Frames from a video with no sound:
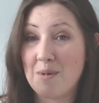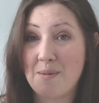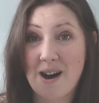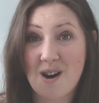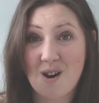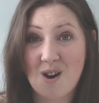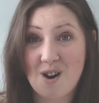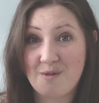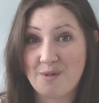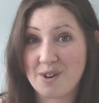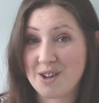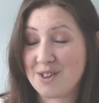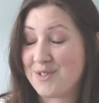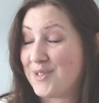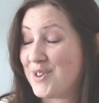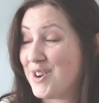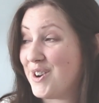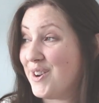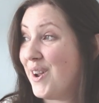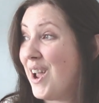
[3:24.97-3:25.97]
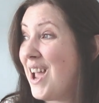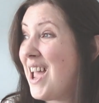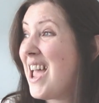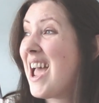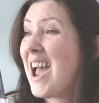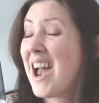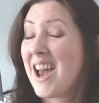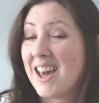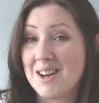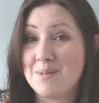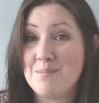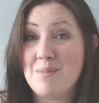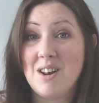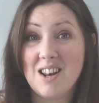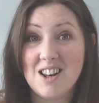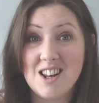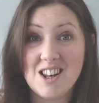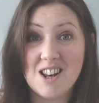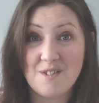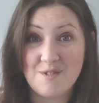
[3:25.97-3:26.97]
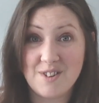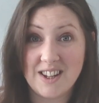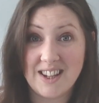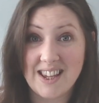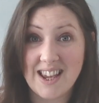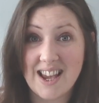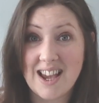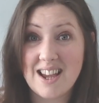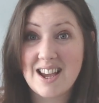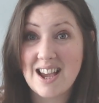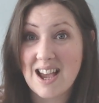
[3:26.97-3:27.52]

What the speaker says: I'm about halfway through and I'm loving it.